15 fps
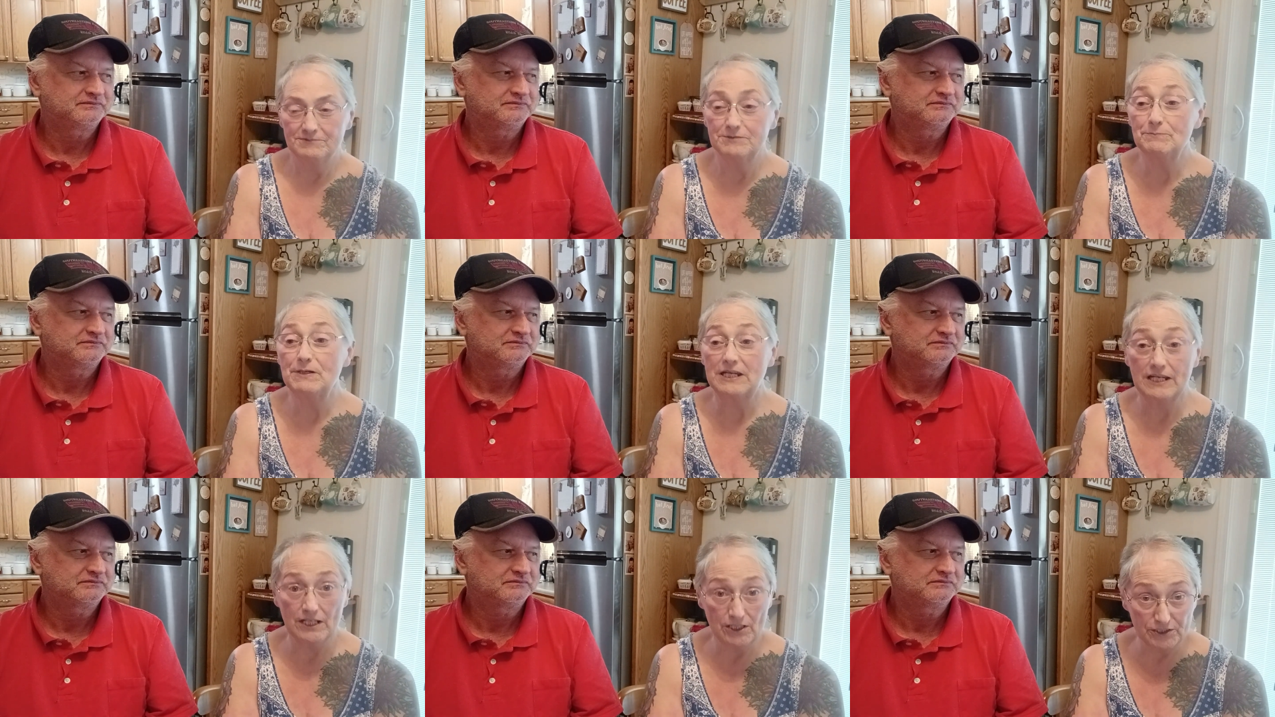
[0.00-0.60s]
Speaker 1: But
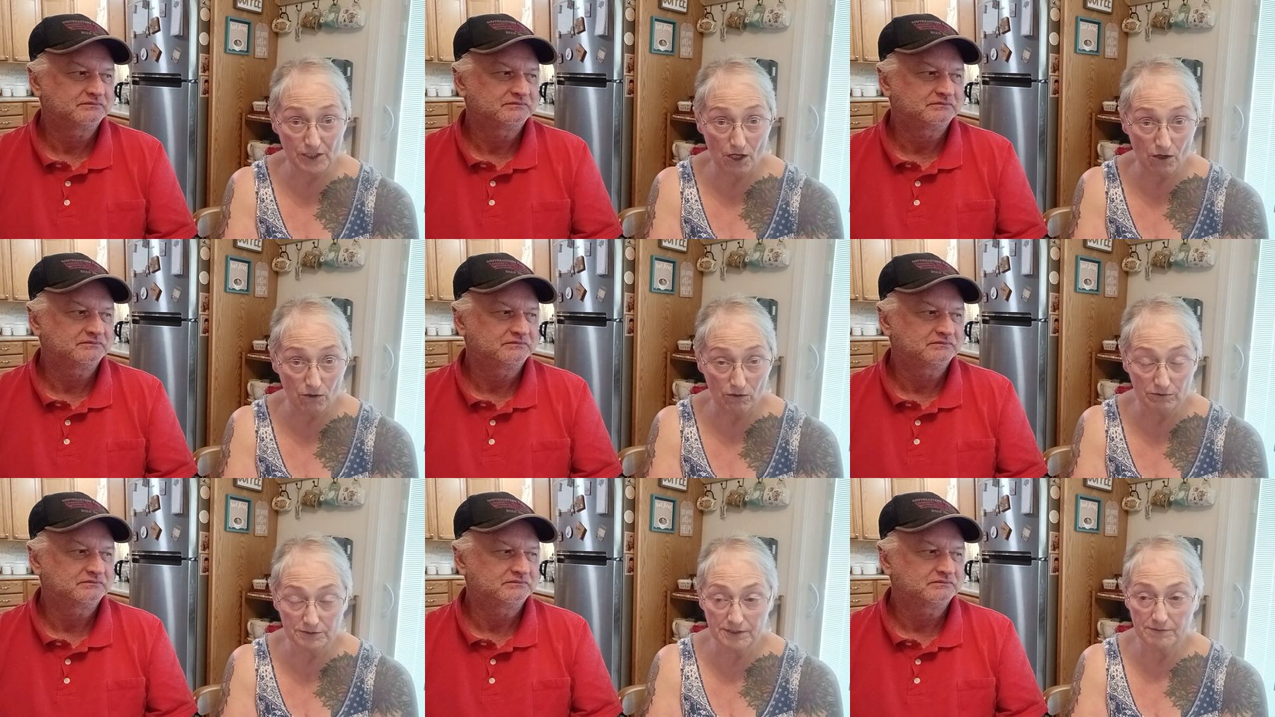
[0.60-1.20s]
an
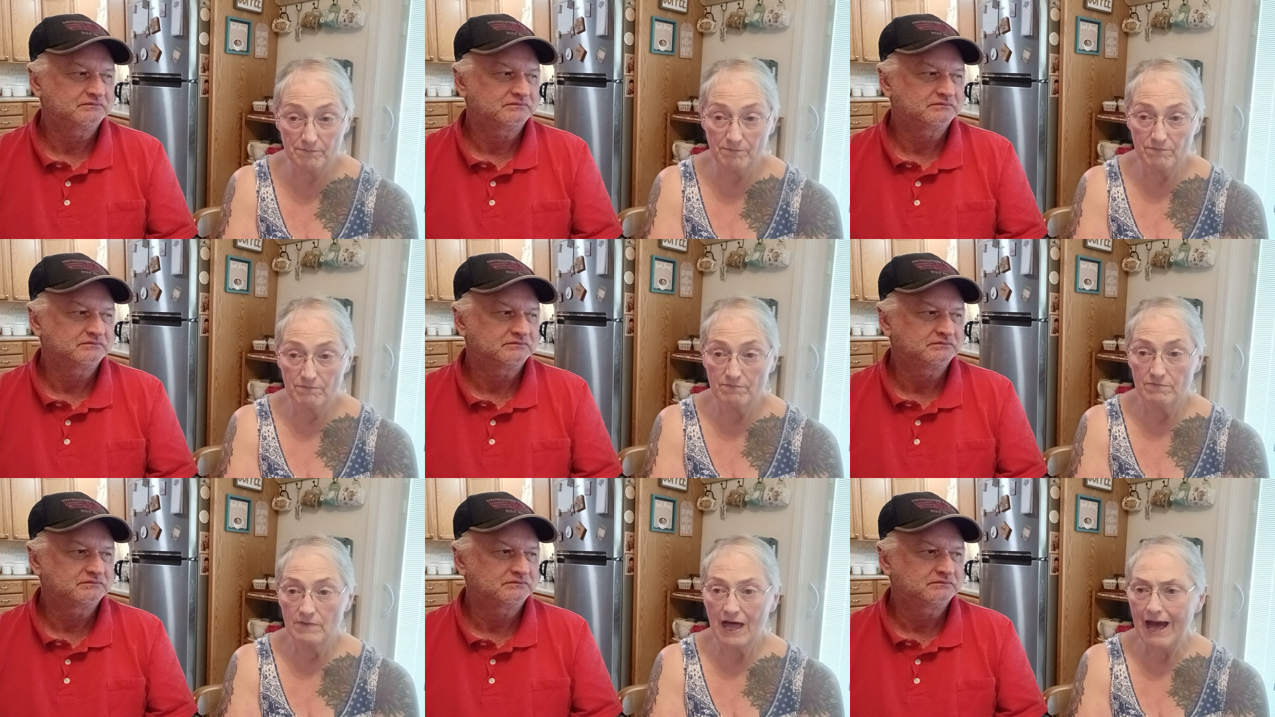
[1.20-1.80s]
adult,
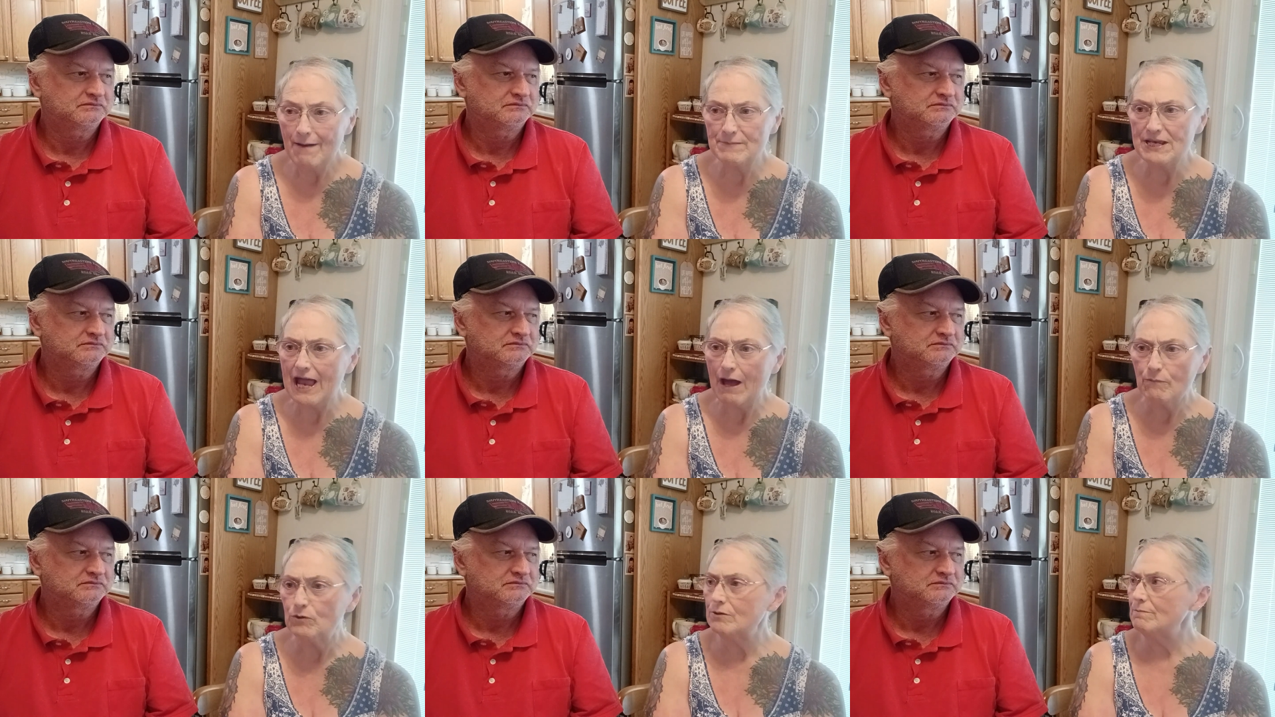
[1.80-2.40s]
I mean,
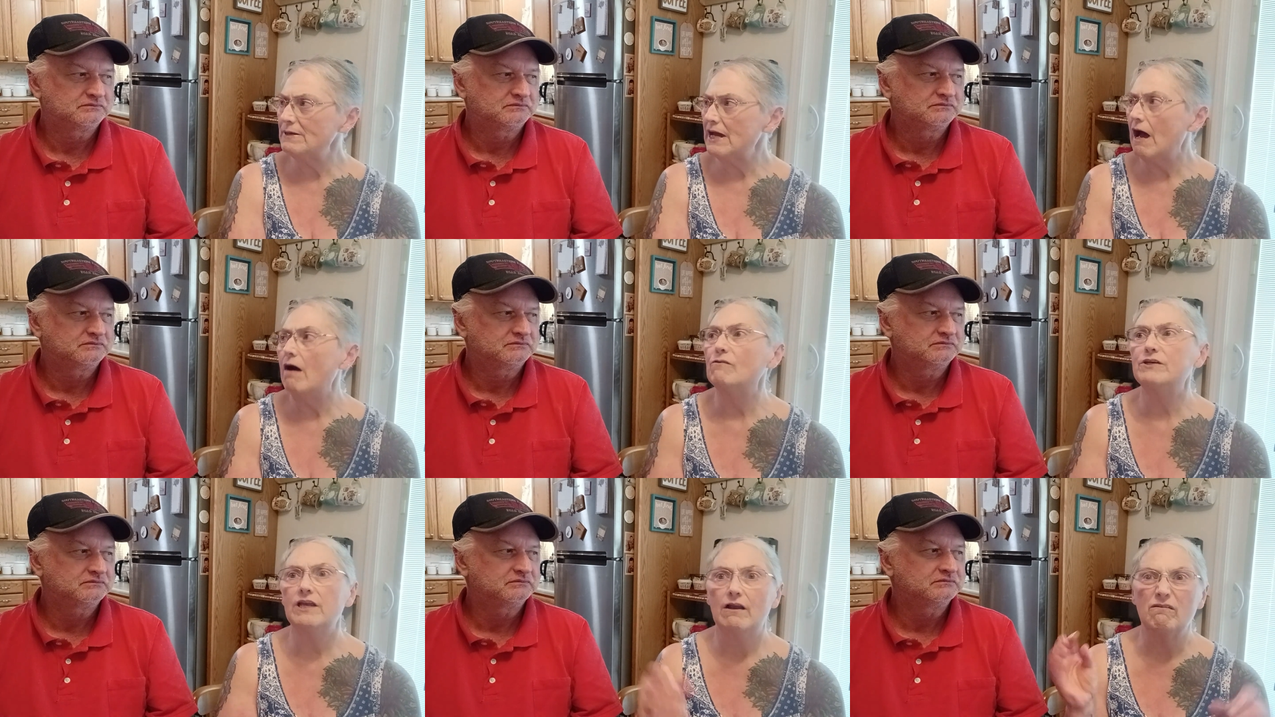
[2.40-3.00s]
I wouldn't be
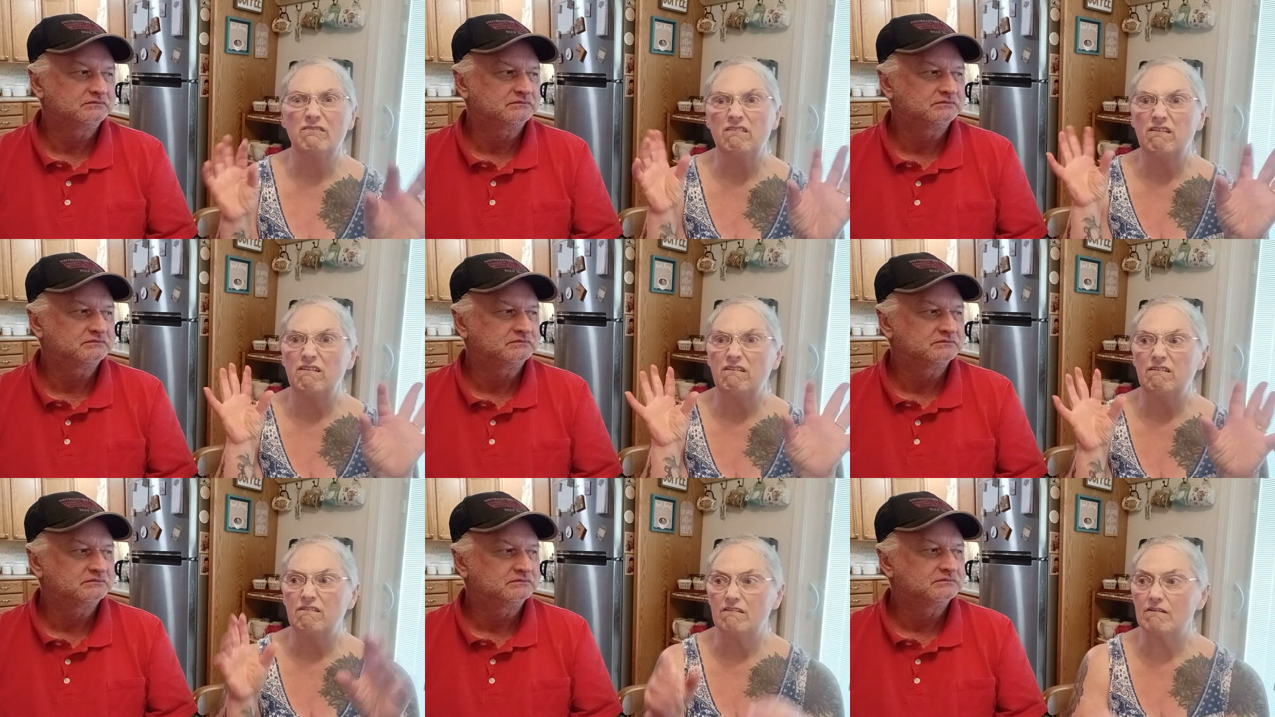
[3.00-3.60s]
all, you know,
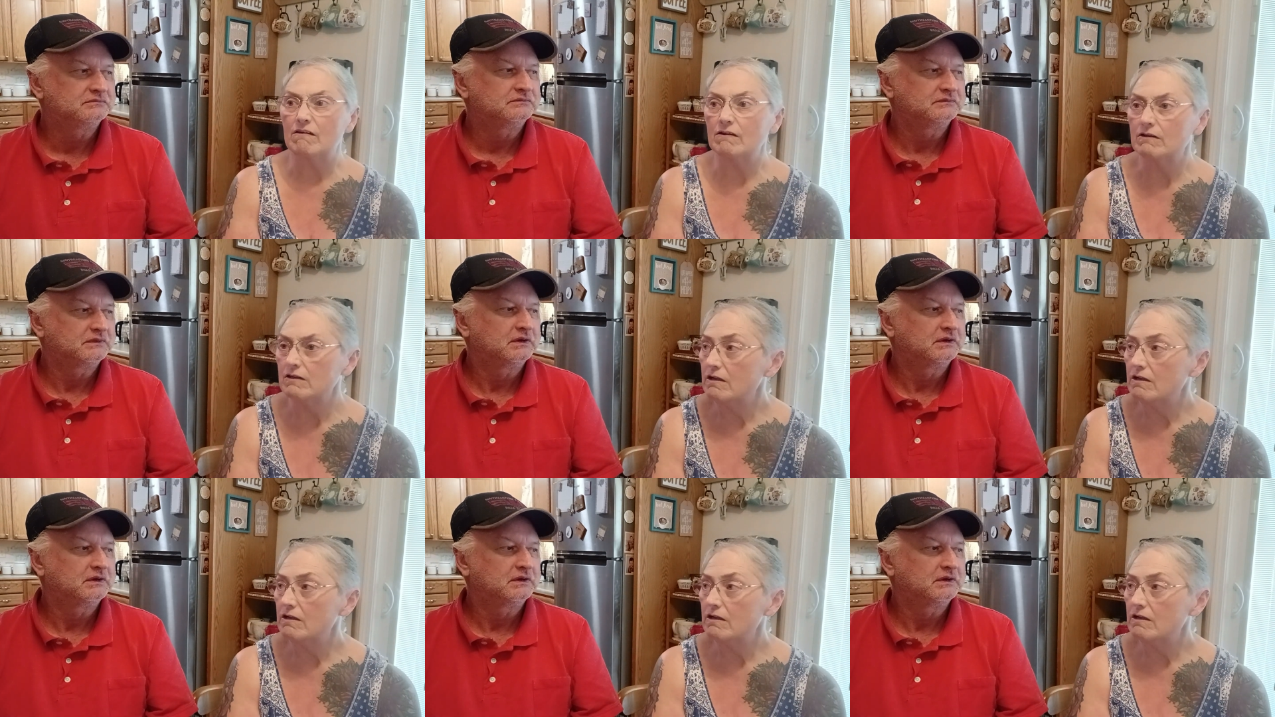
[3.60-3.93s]
ah.